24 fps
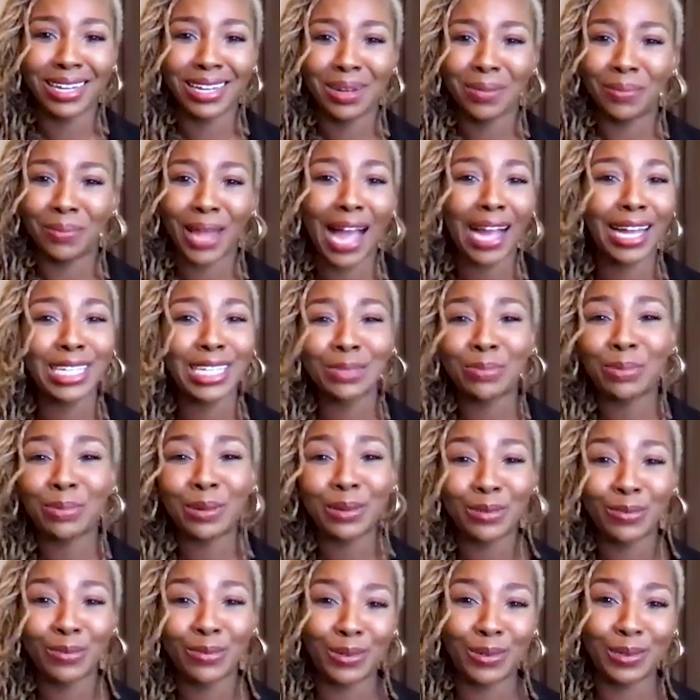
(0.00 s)
Black is
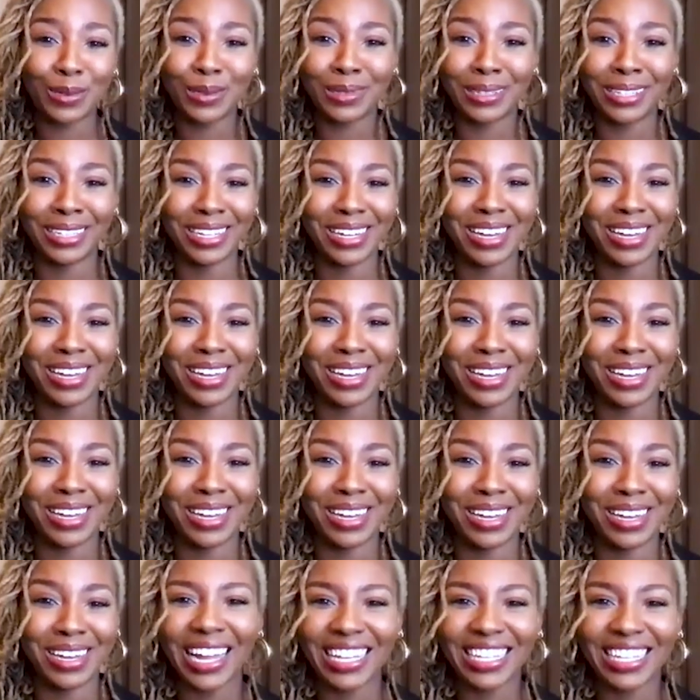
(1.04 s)
beautiful.
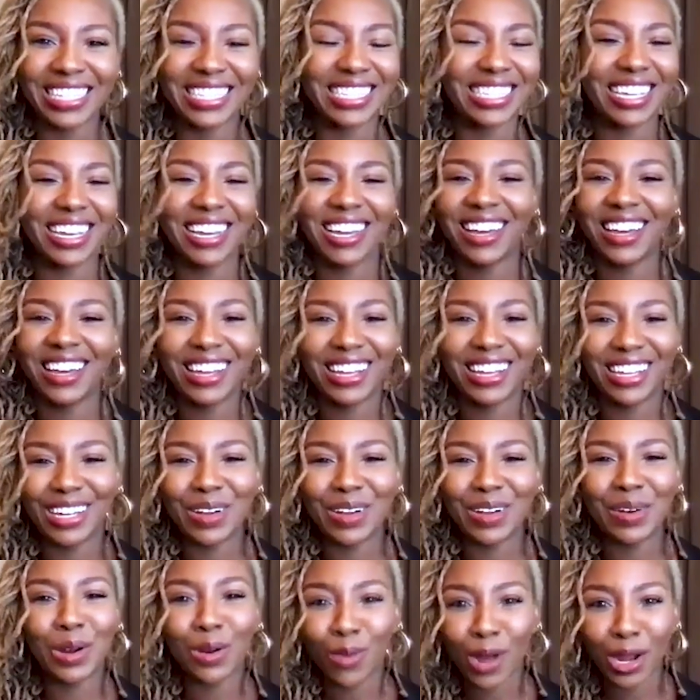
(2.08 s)
Black is, you know,
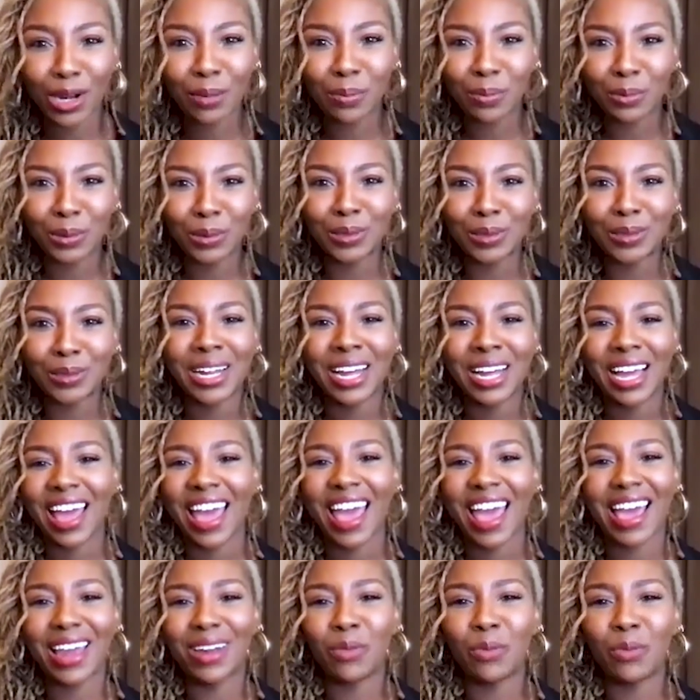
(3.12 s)
incredible.
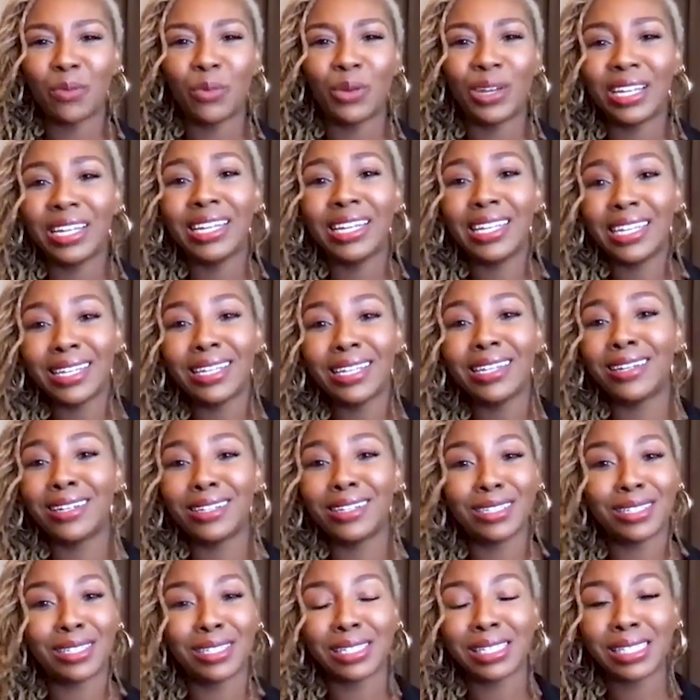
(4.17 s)
And we need
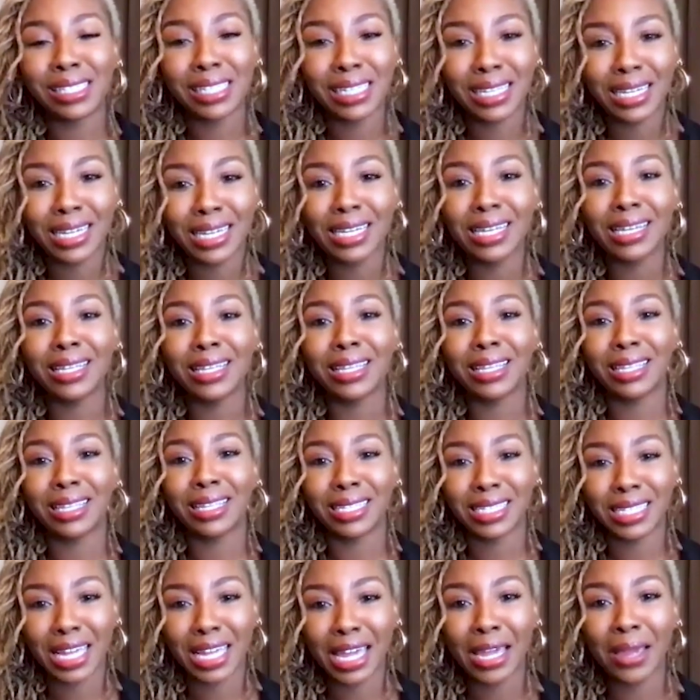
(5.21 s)
to see the
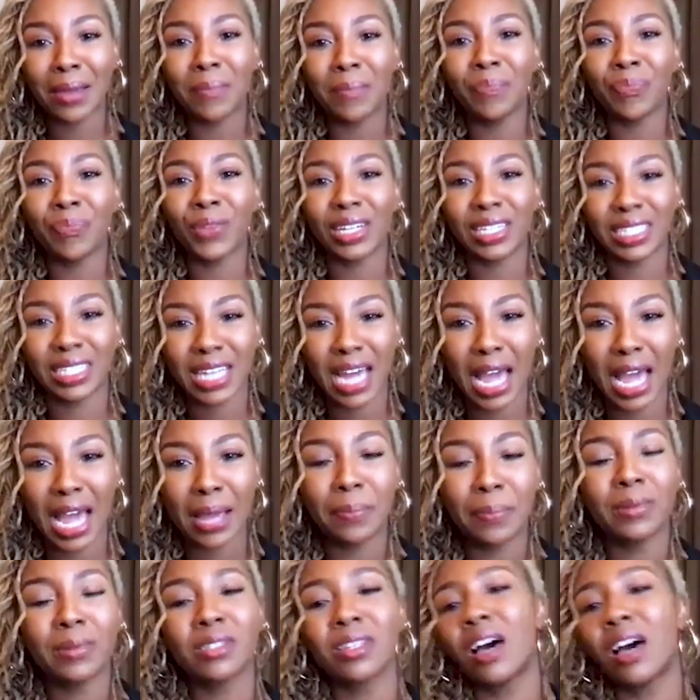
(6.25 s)
same
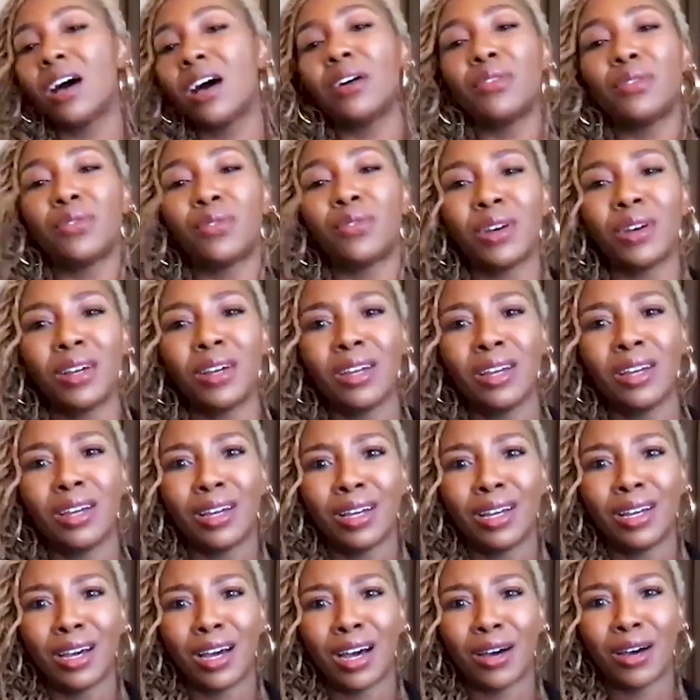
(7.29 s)
types of
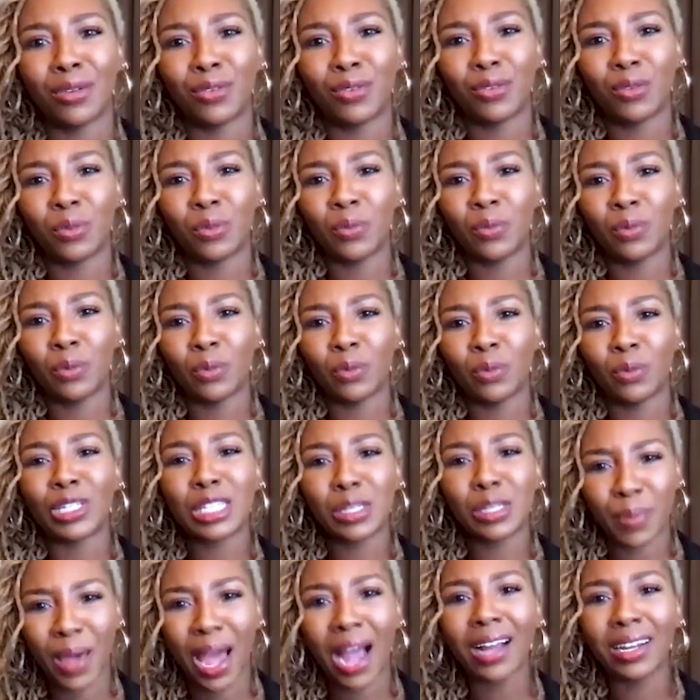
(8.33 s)

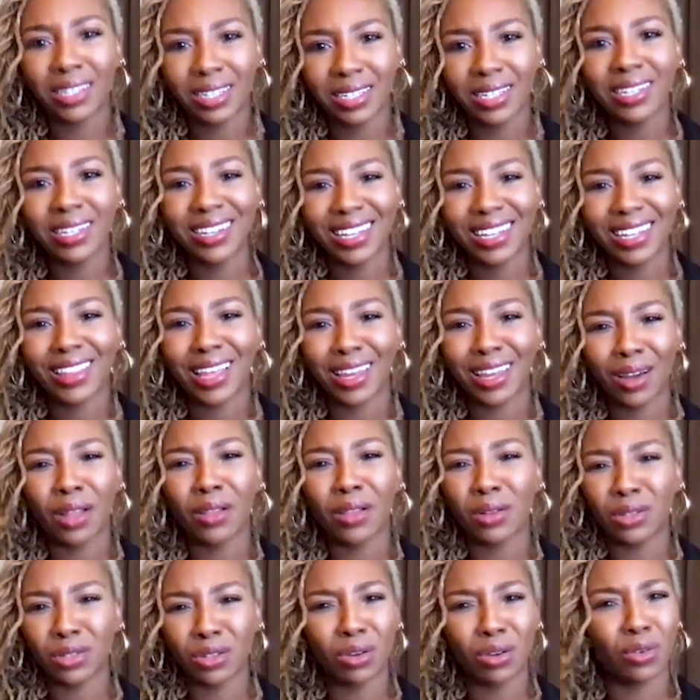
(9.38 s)
respect that
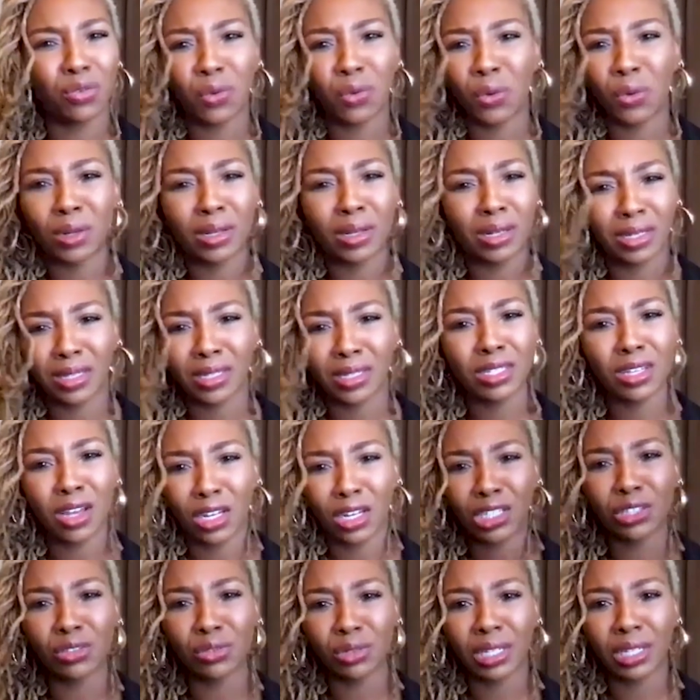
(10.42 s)
others are afforded in this
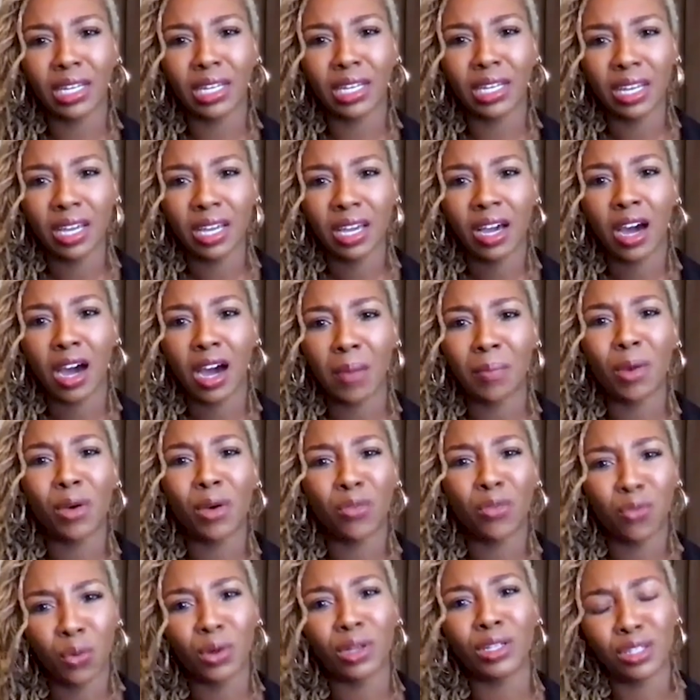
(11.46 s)
country,
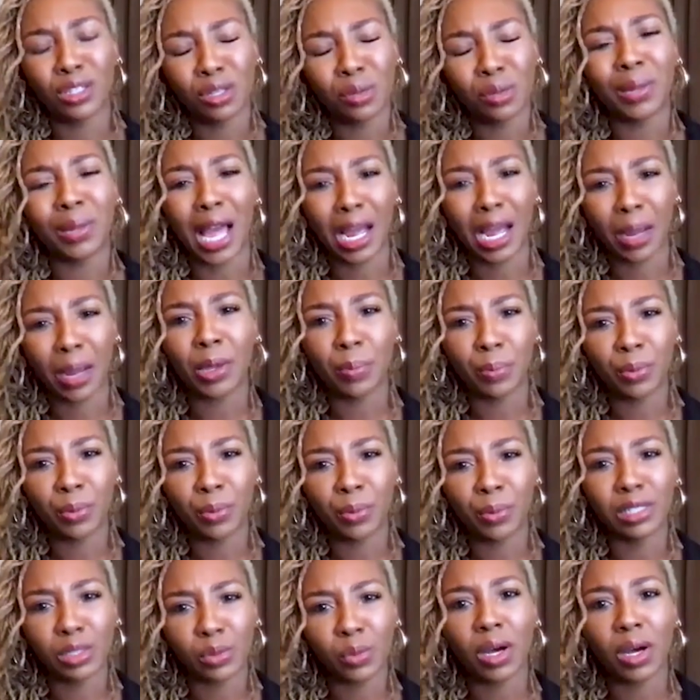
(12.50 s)
afforded to Black people
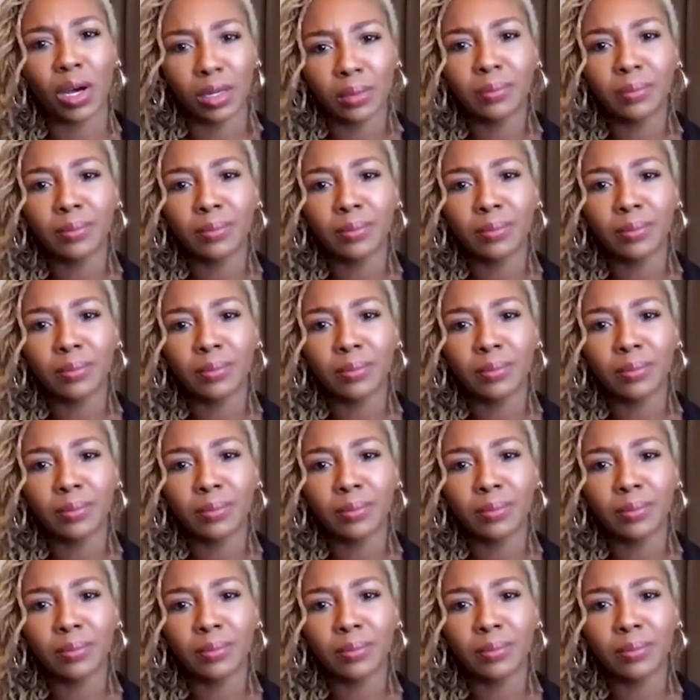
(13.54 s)
as well.